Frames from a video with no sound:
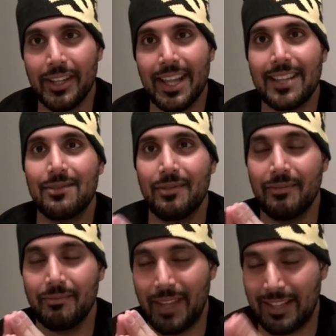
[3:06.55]
and
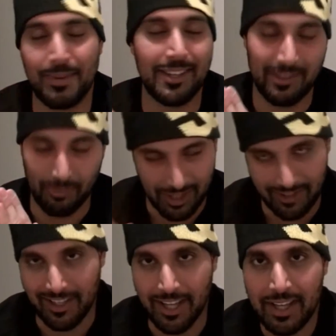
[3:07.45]
that's based in real
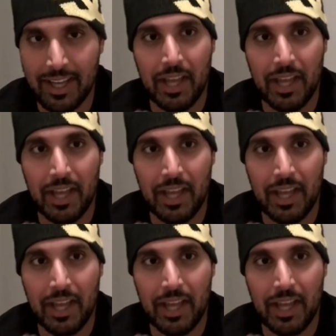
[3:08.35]
estate.